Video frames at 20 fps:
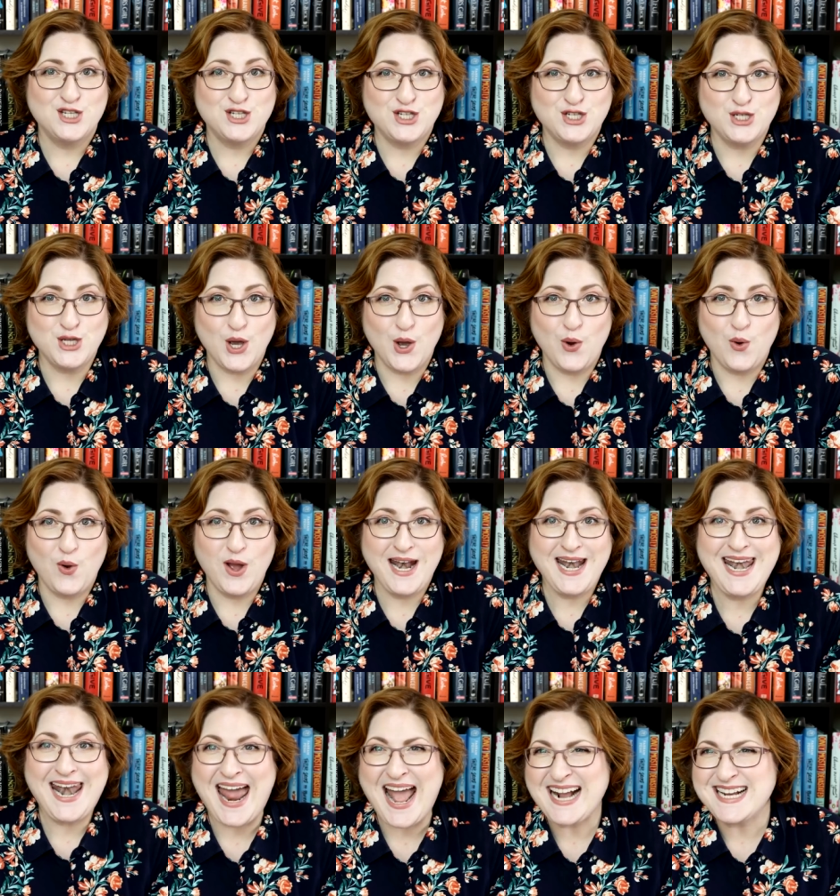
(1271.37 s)
So
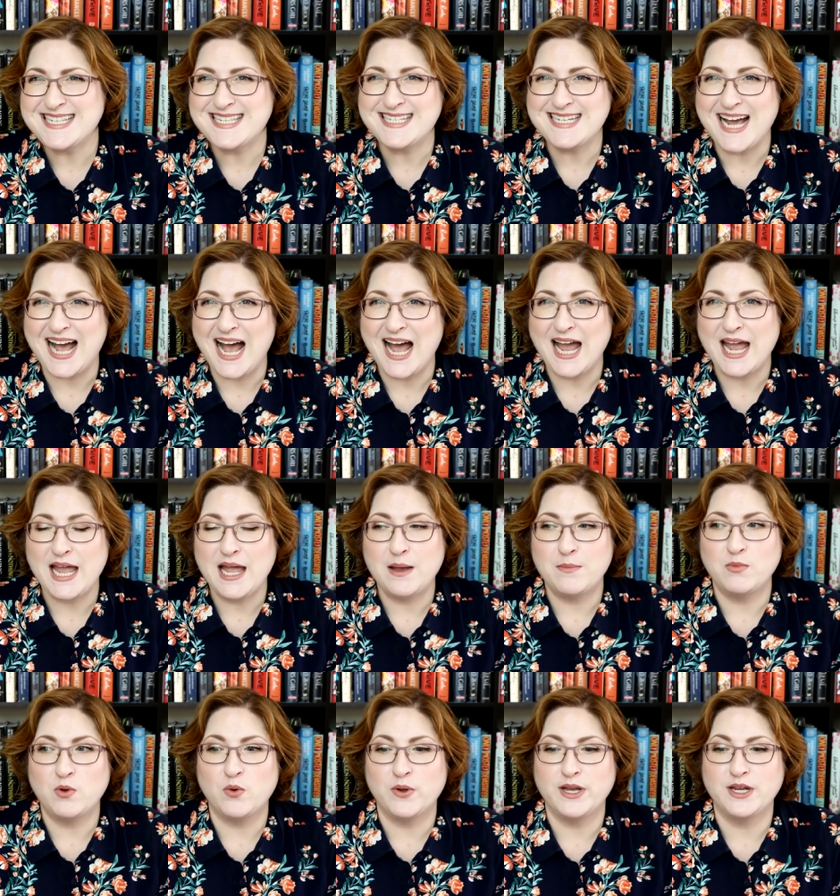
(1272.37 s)
next I
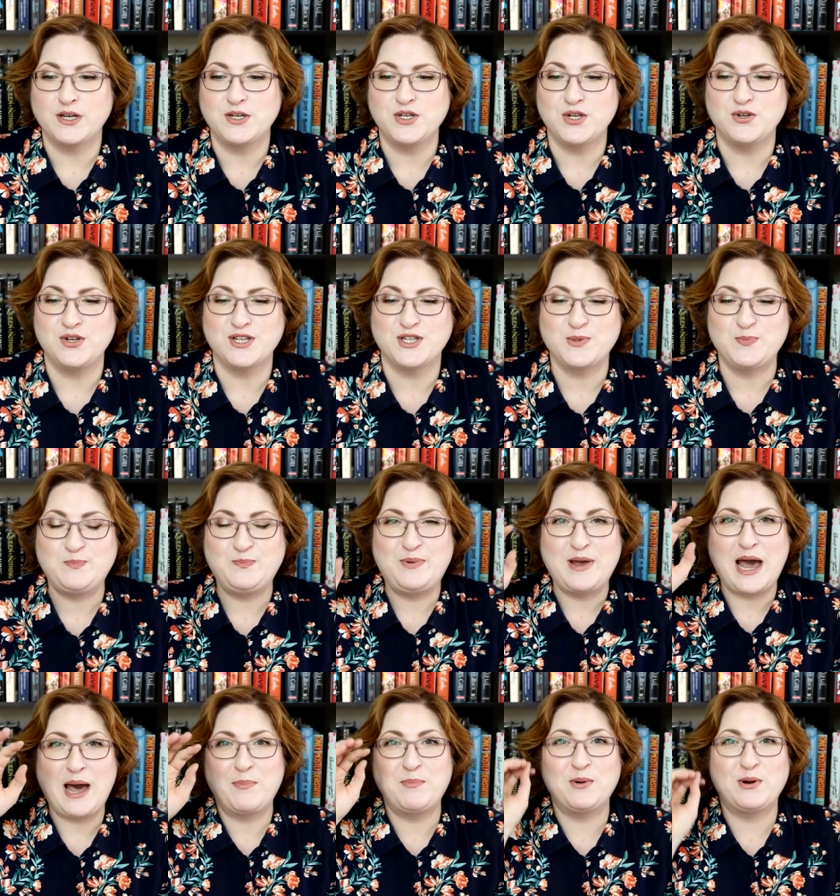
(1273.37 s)
am going to just
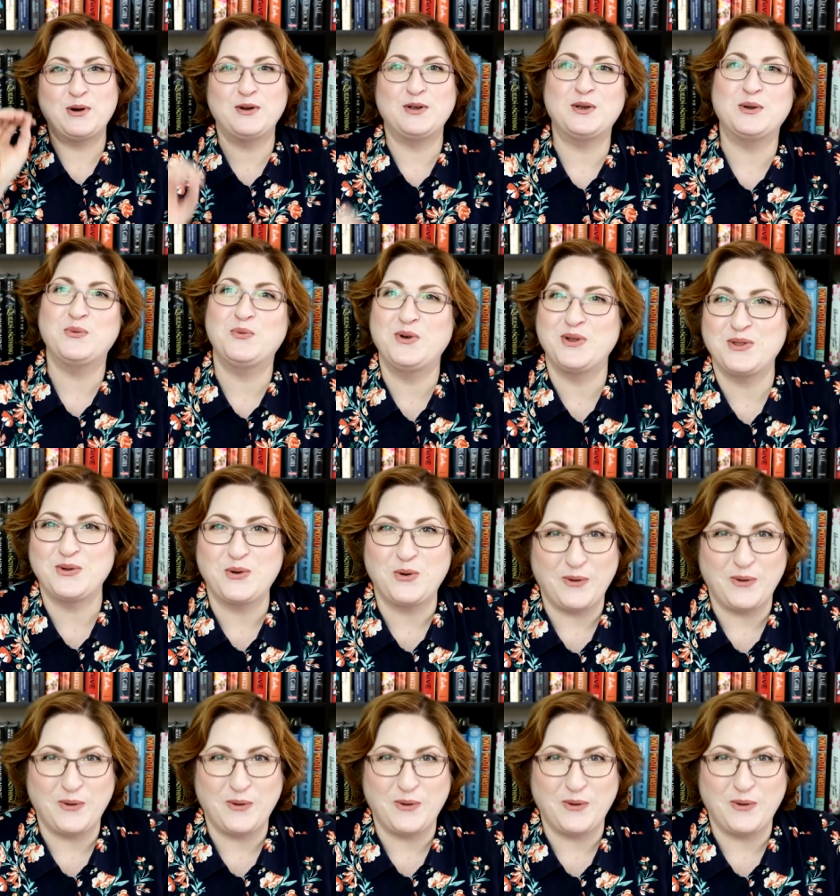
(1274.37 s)
pepper you with